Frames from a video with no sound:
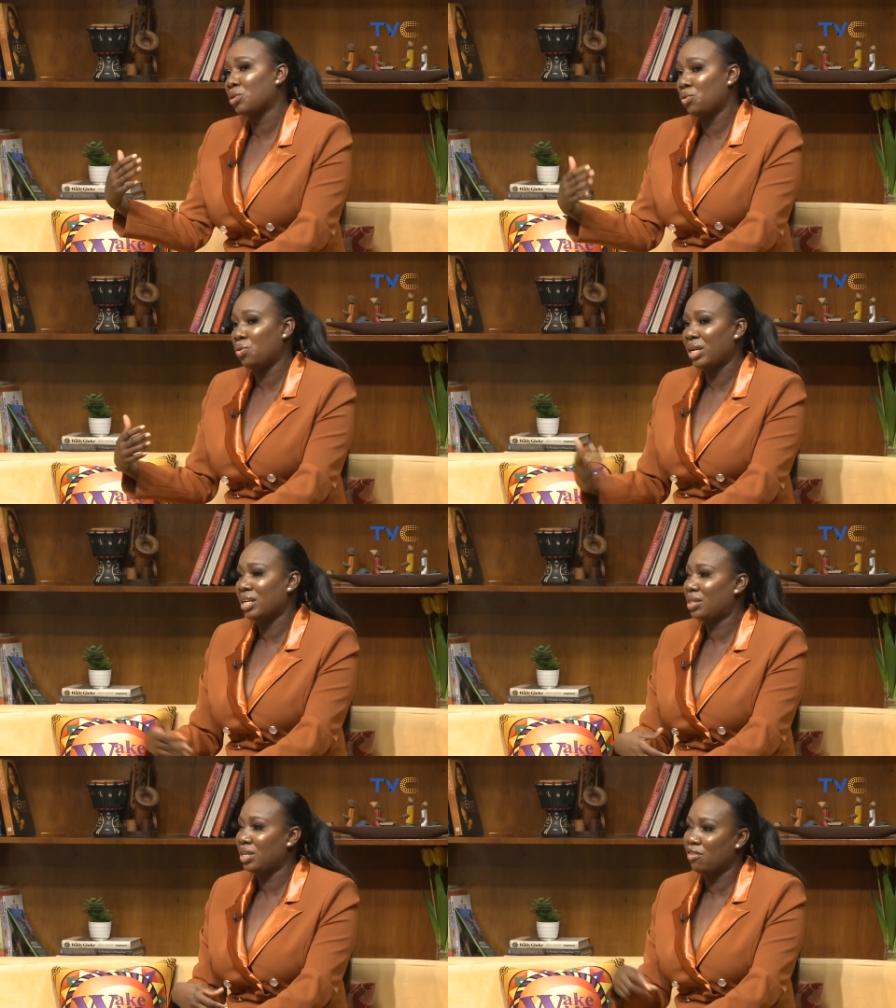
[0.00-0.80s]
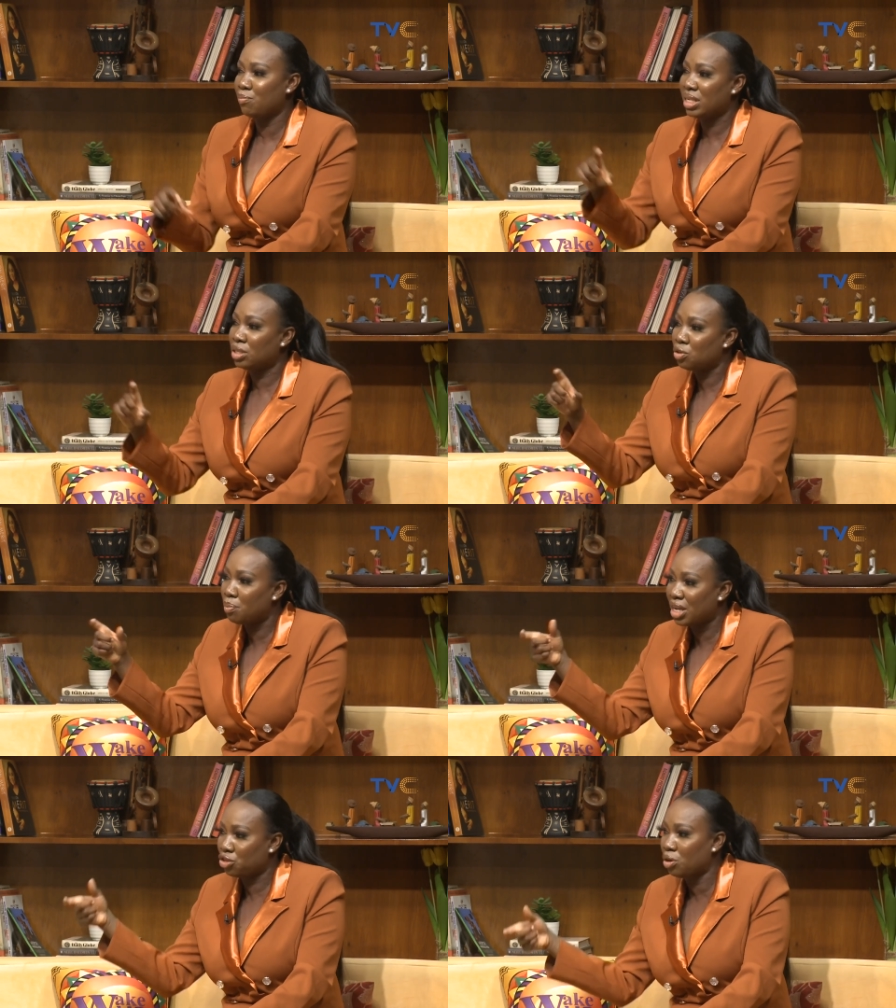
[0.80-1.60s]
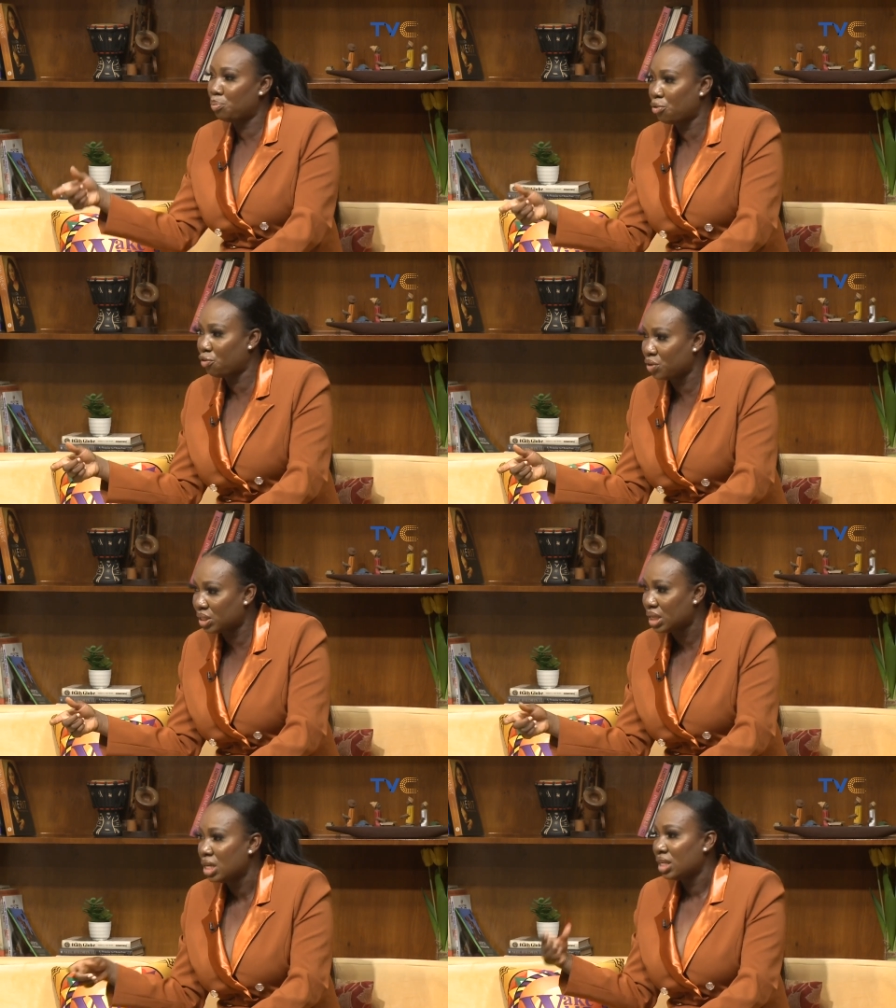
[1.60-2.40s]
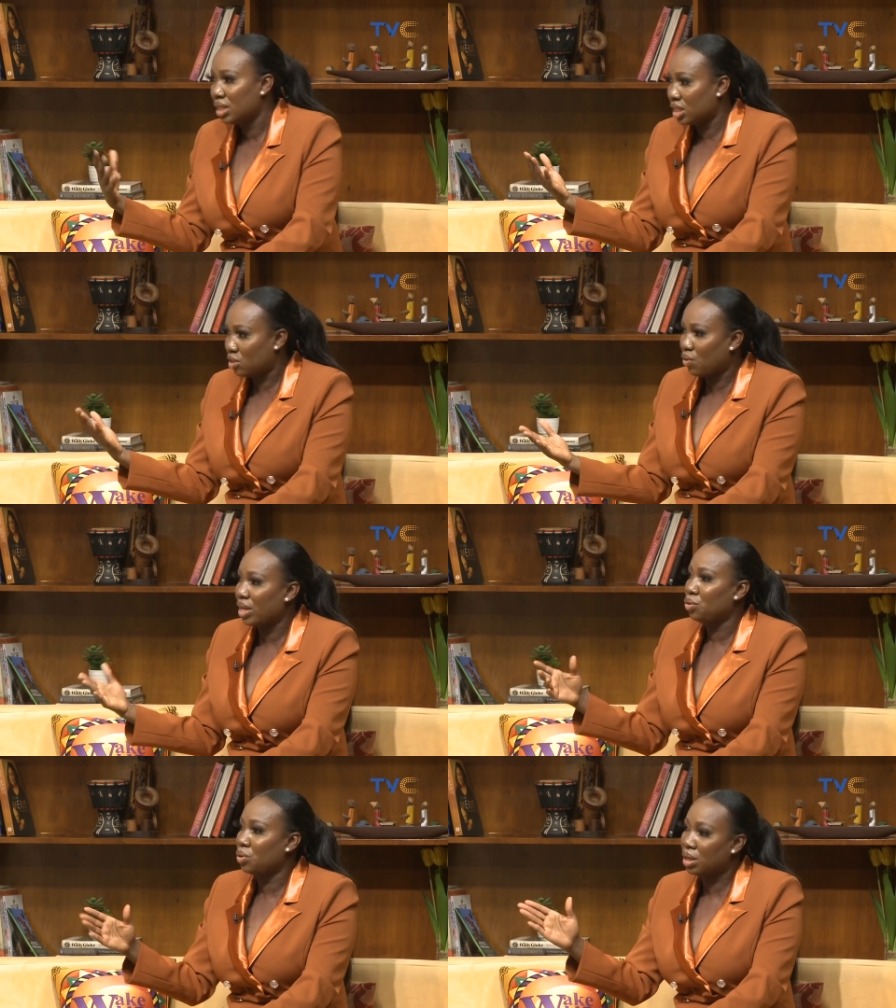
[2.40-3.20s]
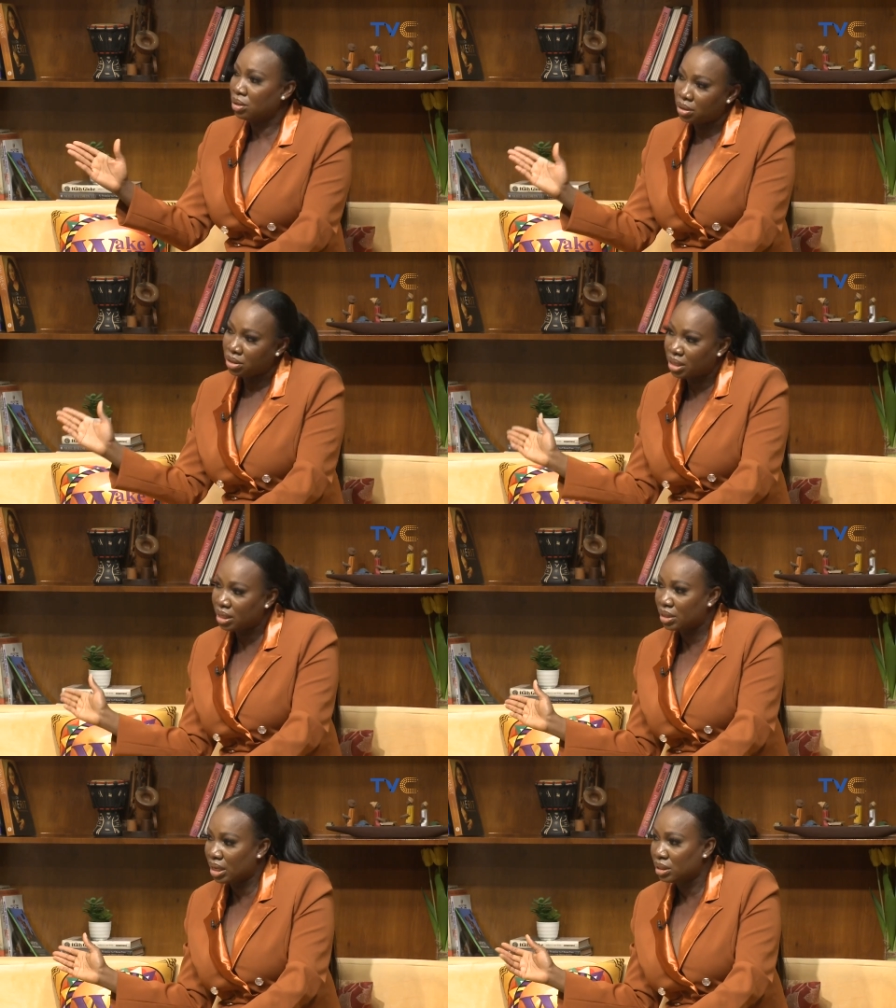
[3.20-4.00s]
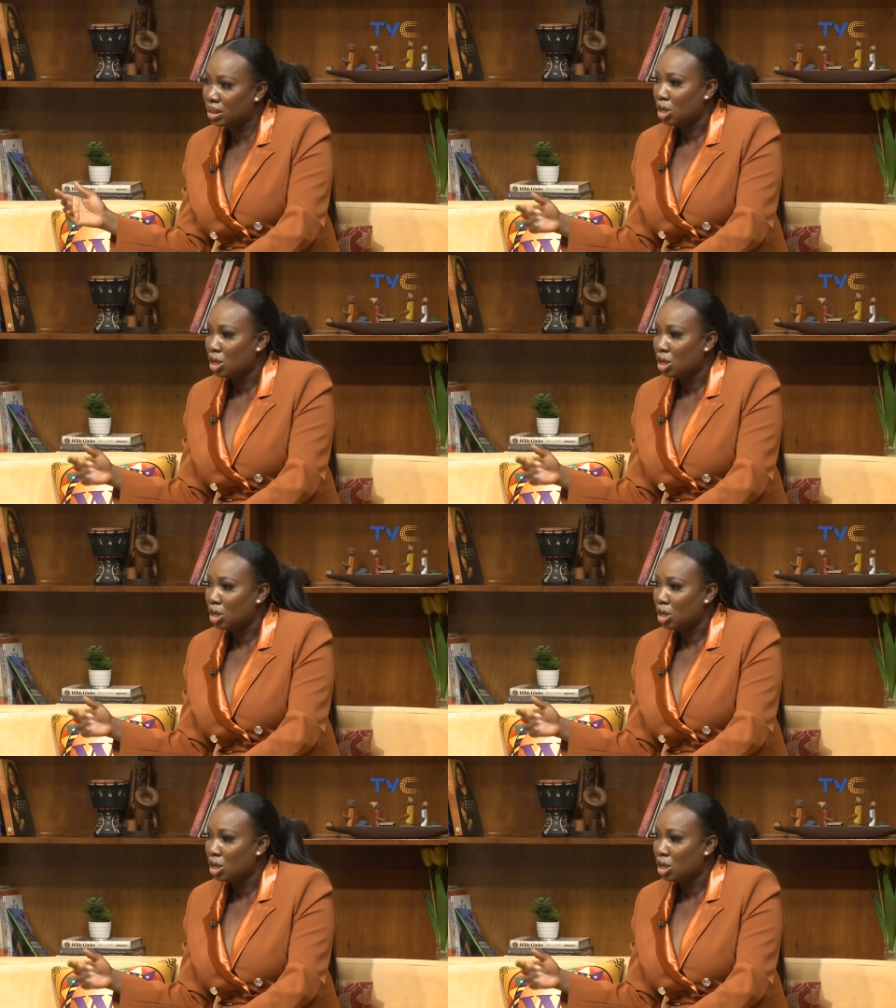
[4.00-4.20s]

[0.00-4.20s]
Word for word: oh, okay, I think I've made some extra profit. Yes, fine, you can take that.